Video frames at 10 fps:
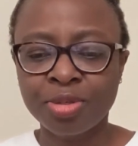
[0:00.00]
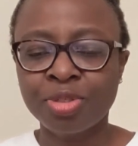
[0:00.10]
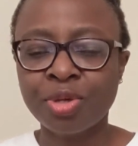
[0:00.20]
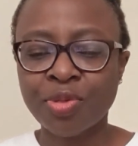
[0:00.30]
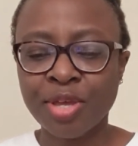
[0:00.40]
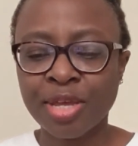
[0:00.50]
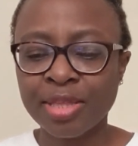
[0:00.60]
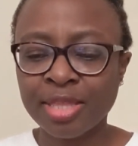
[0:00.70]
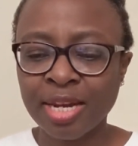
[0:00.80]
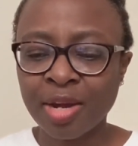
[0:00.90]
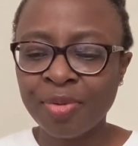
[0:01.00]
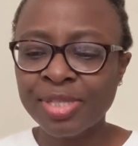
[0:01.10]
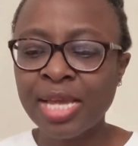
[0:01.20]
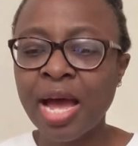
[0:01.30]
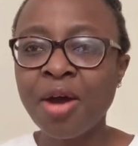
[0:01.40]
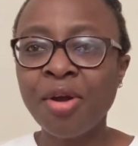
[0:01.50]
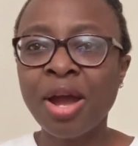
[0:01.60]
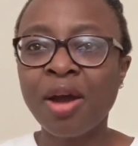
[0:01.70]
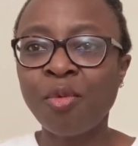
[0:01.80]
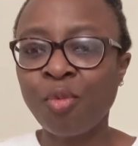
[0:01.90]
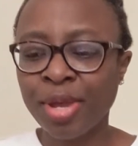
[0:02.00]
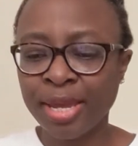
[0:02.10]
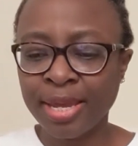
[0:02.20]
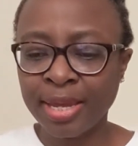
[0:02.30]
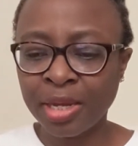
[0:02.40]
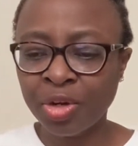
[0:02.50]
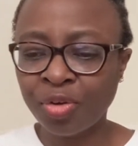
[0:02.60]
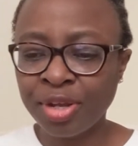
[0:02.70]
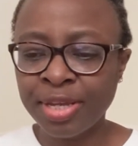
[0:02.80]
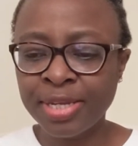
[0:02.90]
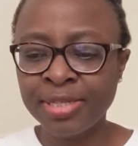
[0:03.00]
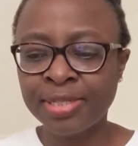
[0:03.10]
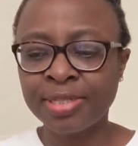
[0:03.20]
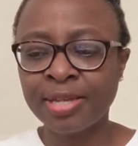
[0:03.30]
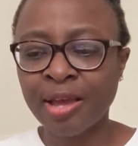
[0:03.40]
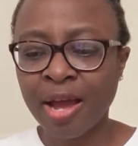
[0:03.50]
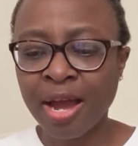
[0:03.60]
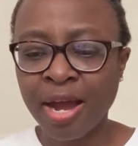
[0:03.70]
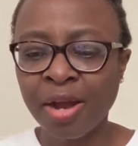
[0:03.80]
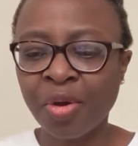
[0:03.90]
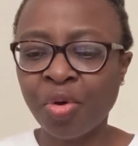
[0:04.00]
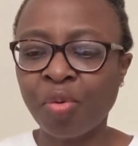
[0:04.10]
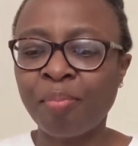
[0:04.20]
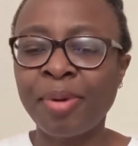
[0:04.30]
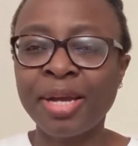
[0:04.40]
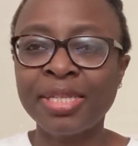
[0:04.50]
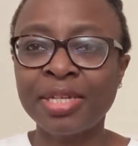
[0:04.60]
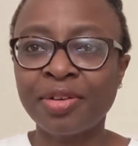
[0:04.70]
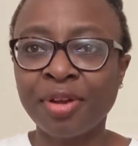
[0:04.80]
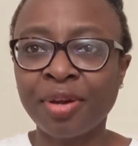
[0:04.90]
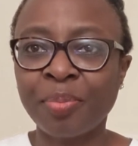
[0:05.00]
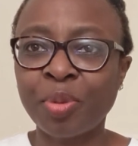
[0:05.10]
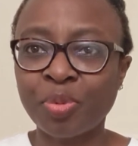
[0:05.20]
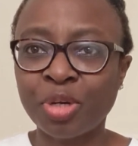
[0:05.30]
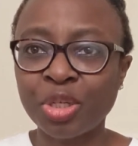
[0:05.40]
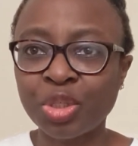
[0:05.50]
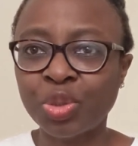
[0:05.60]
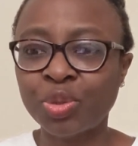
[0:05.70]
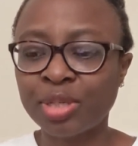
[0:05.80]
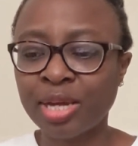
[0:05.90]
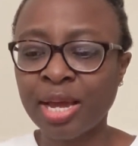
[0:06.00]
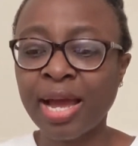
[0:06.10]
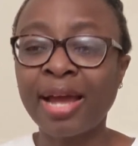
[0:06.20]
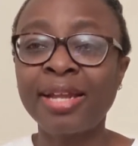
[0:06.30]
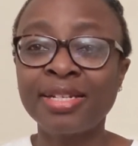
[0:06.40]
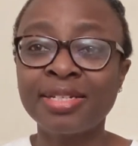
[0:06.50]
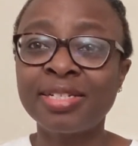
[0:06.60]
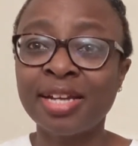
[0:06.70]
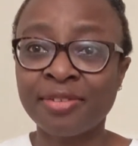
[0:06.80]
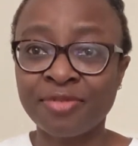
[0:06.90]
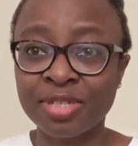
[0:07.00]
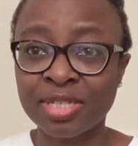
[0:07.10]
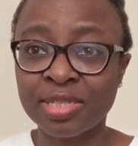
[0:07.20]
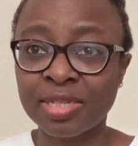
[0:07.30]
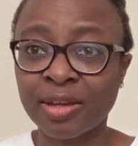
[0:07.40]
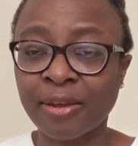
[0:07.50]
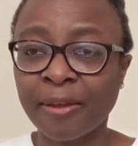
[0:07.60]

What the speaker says: So the key thing now is, how can we increase our gut bacteria population and diversity?